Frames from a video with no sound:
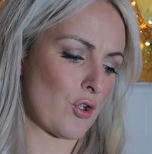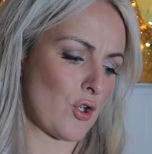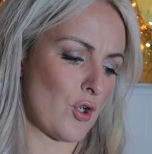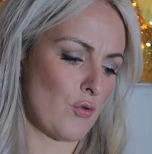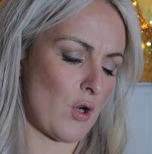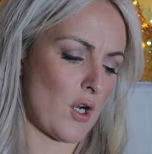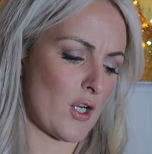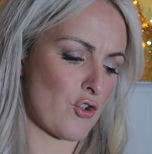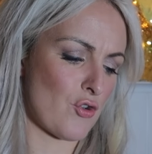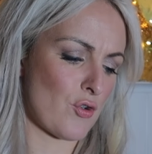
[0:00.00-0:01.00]
No,
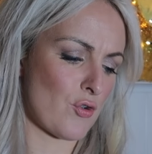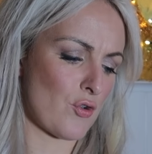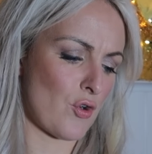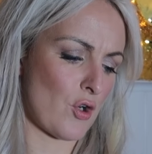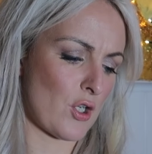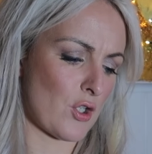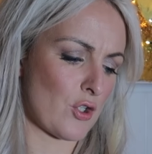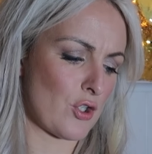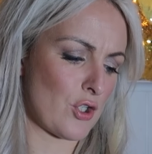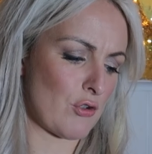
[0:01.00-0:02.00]
Hydronolic
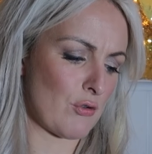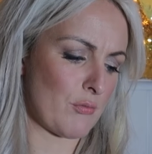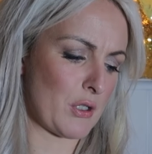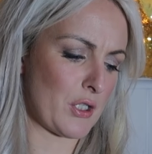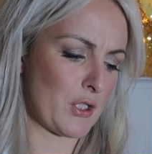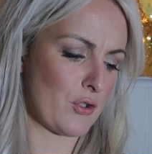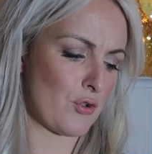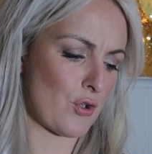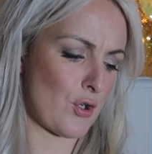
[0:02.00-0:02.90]
Serum? Hydronic.